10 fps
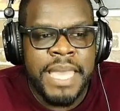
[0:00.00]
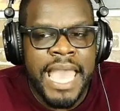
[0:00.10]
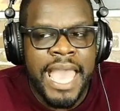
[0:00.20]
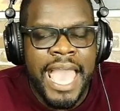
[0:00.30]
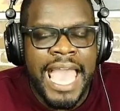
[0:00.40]

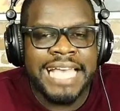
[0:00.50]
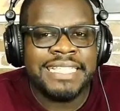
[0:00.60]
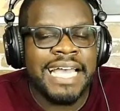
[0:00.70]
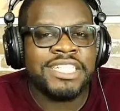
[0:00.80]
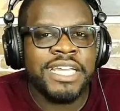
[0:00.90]
has
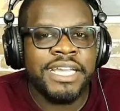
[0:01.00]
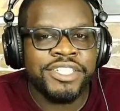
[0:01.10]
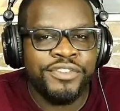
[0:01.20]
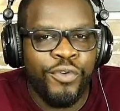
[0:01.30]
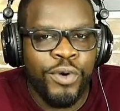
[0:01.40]
not changed in
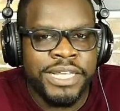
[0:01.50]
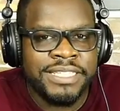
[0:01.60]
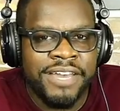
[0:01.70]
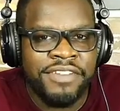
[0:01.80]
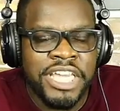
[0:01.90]

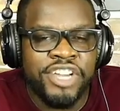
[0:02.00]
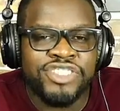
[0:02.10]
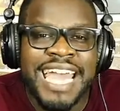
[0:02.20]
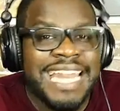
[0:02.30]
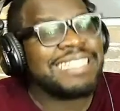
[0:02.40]
47 years.
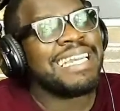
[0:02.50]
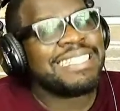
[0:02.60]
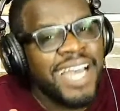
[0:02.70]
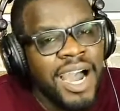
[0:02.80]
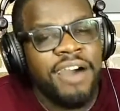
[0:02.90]
That is a
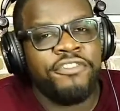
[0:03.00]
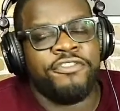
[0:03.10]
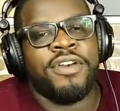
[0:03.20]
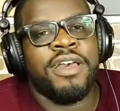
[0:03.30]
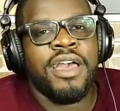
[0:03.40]
tough
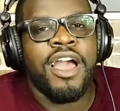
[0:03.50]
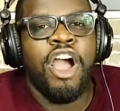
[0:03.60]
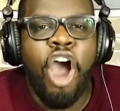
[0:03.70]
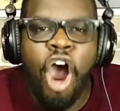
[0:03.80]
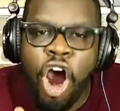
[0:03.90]

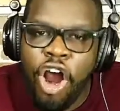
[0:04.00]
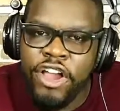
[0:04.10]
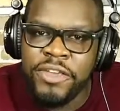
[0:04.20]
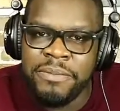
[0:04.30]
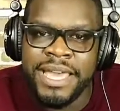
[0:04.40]

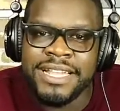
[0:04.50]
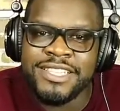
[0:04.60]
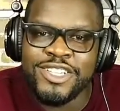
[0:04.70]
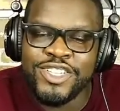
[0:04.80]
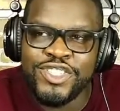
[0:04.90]
argument
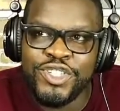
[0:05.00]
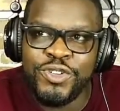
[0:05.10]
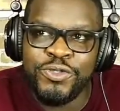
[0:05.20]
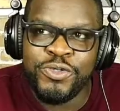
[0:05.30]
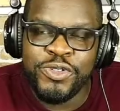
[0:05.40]

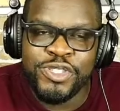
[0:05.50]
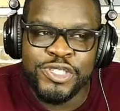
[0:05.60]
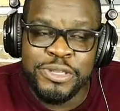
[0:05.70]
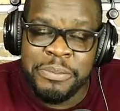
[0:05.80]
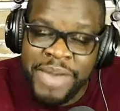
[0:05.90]
to
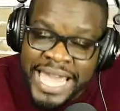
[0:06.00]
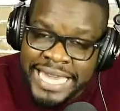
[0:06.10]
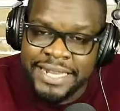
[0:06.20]
debate.